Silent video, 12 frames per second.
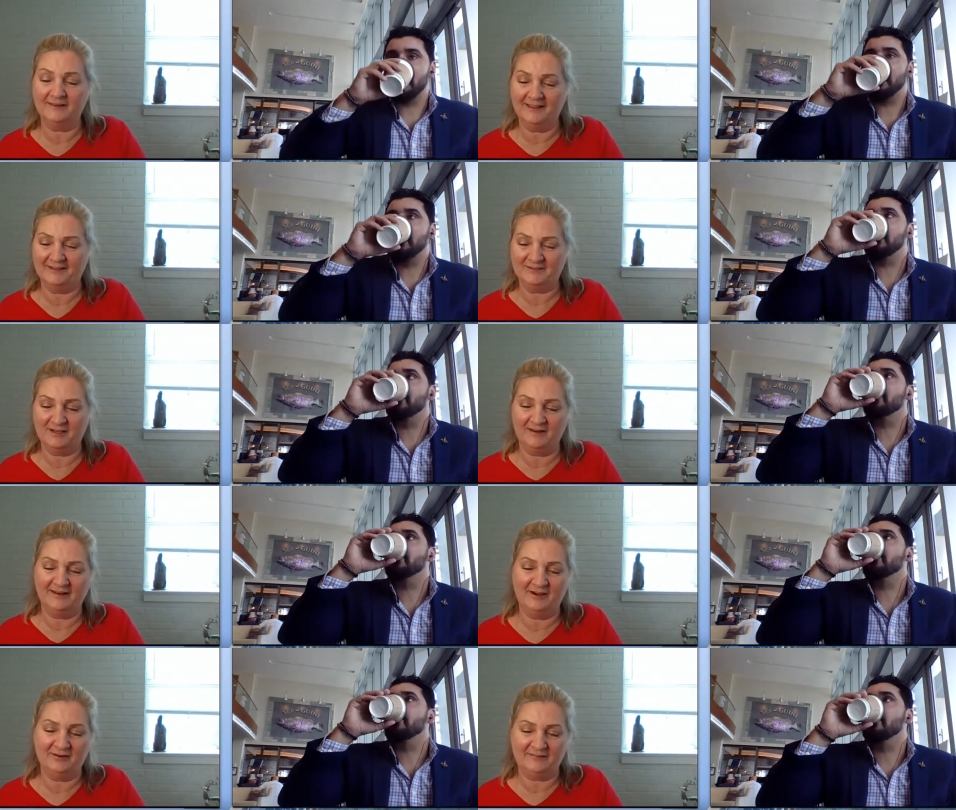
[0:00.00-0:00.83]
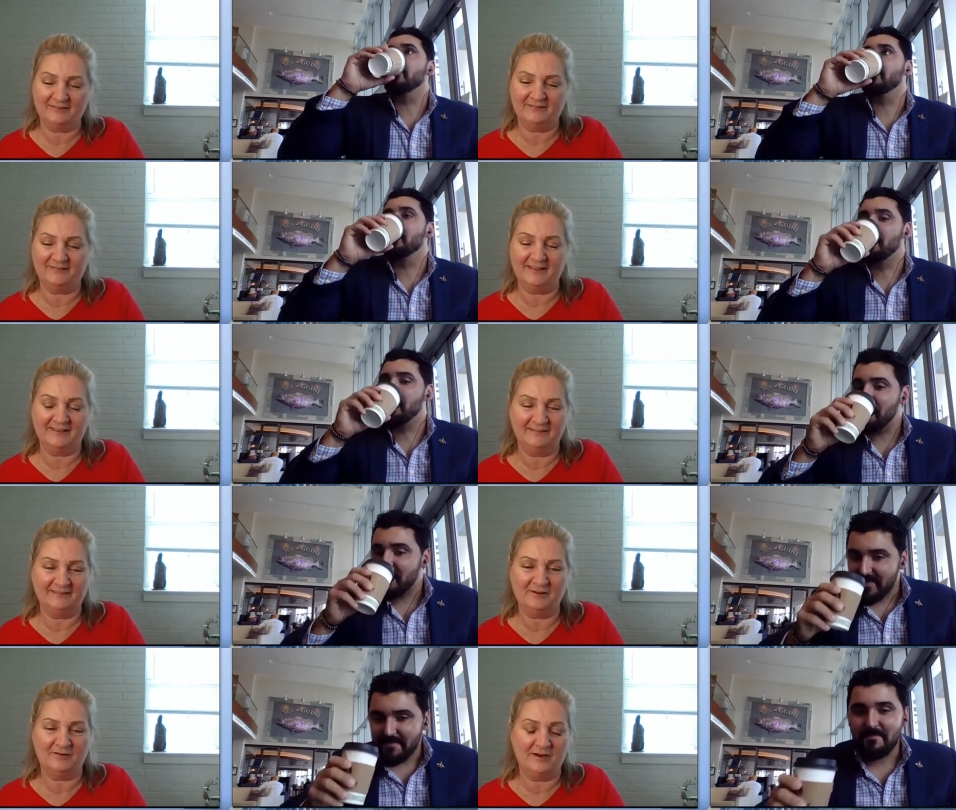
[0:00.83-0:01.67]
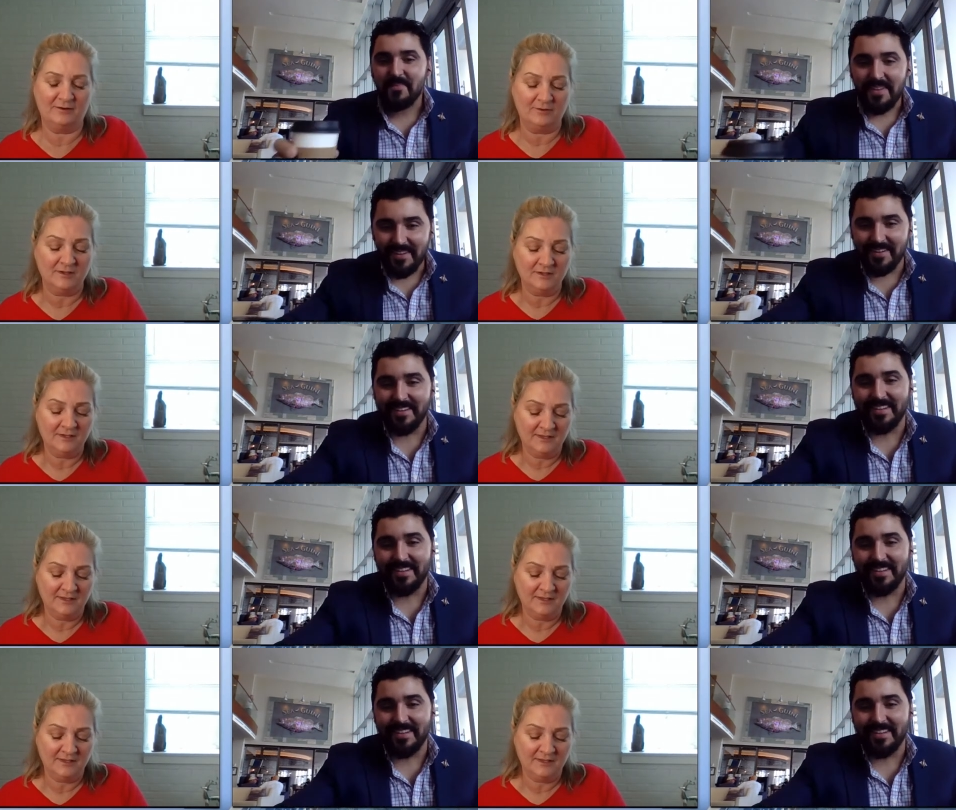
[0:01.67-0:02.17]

Speaker 1: yeah, Don Harris is saying zero.